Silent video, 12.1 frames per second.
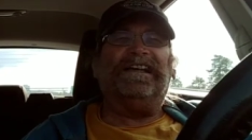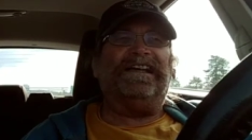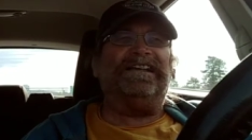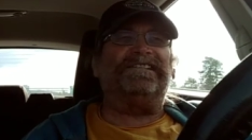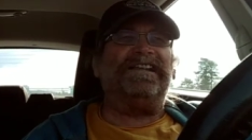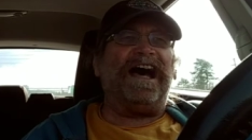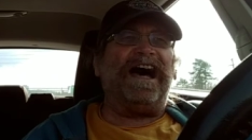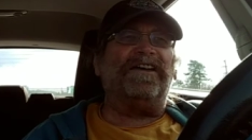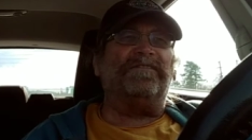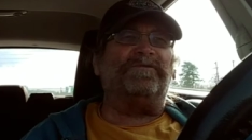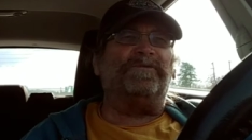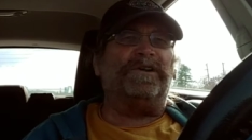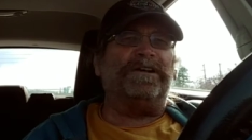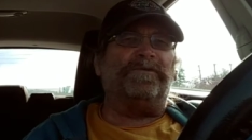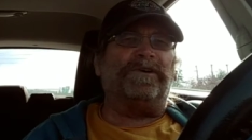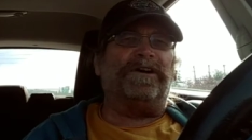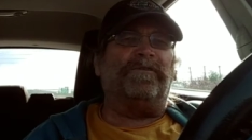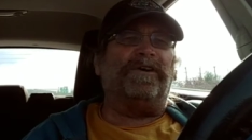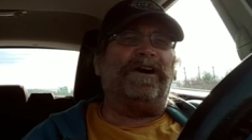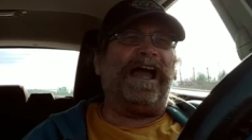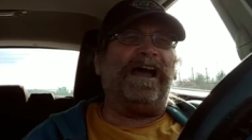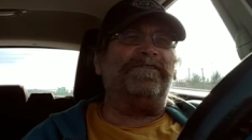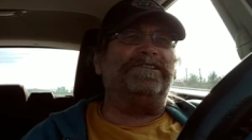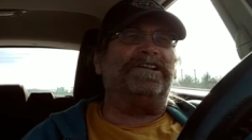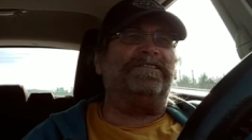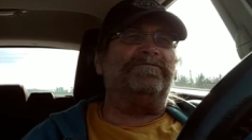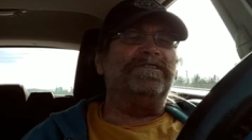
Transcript: is now that we're, we're, we're having to